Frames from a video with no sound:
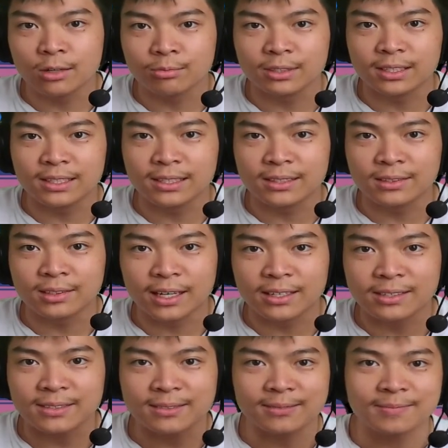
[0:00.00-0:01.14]
Hopefully you like
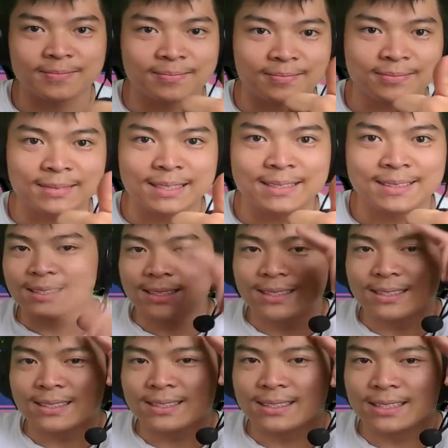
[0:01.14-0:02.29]
it.
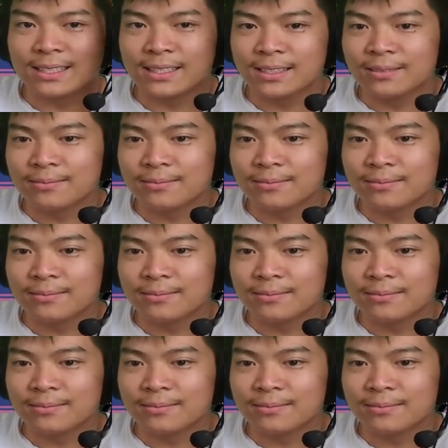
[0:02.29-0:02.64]
See ya.